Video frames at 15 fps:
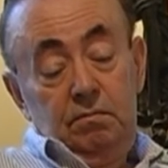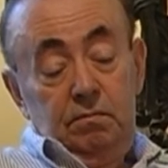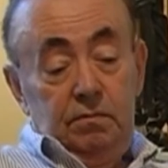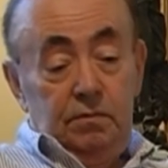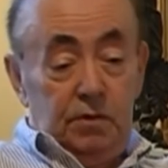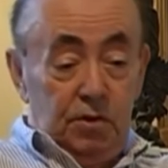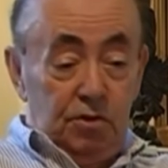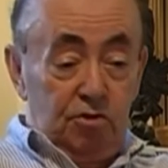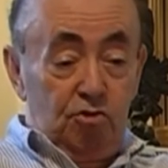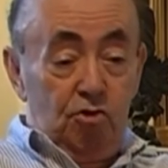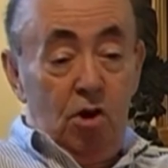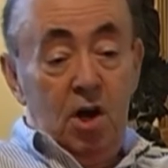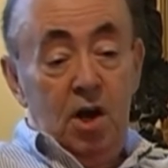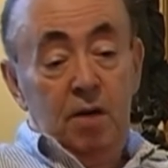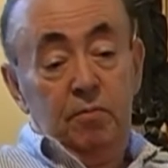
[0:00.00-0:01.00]

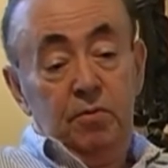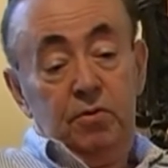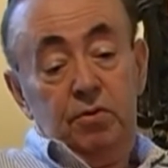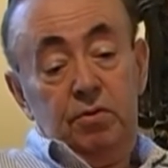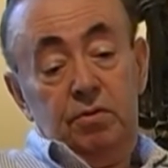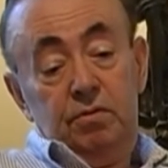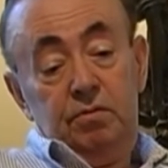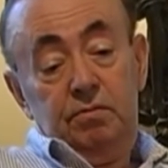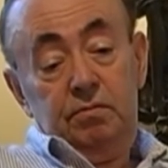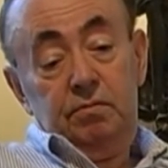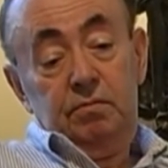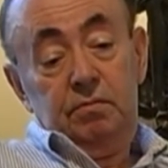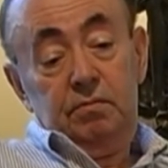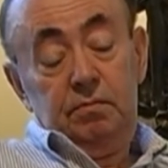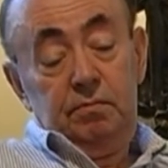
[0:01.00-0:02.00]
described,
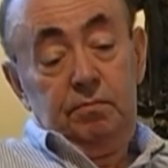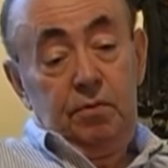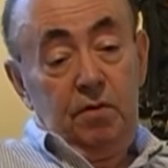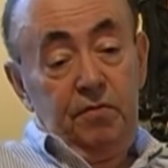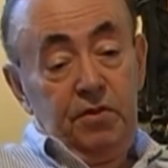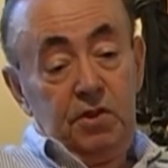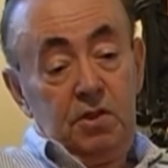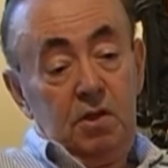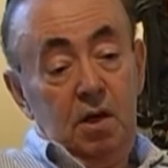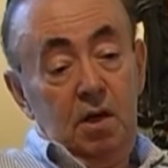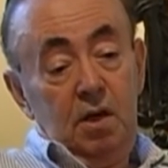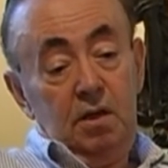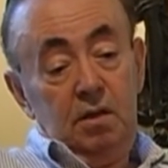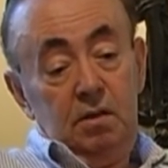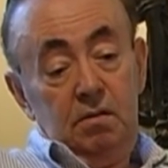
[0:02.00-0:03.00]

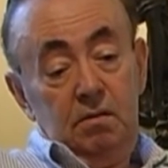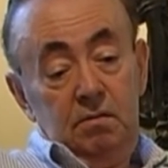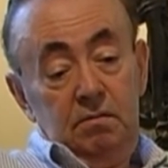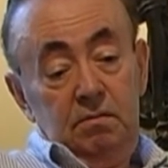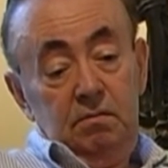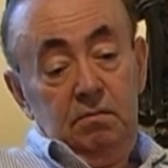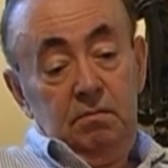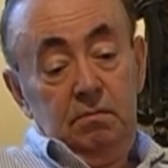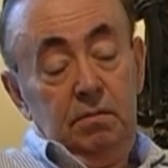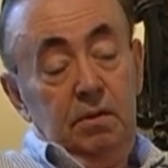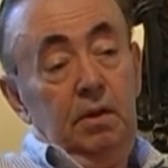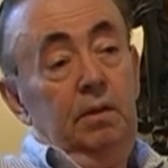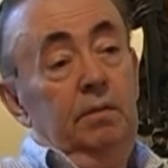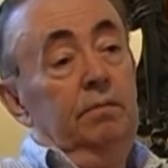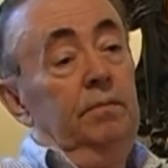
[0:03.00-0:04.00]
prophesied by
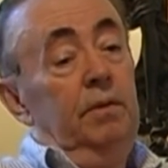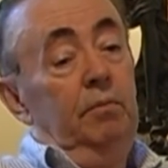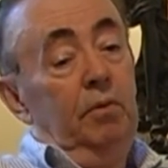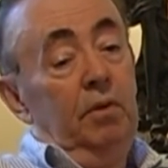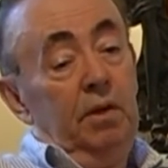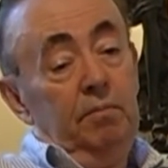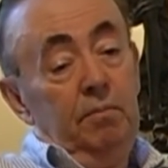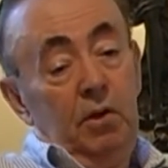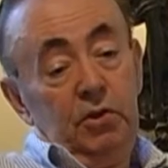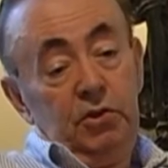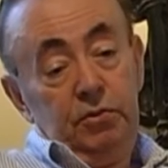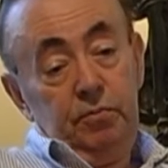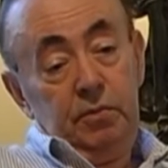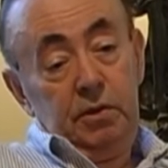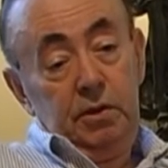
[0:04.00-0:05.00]
people like Marshall
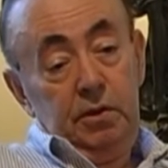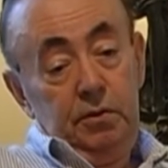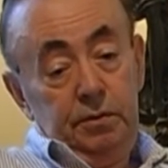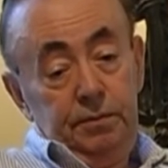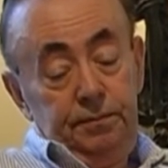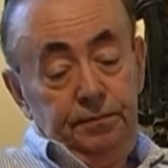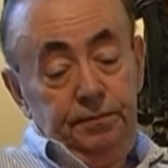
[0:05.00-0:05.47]
McLuhan.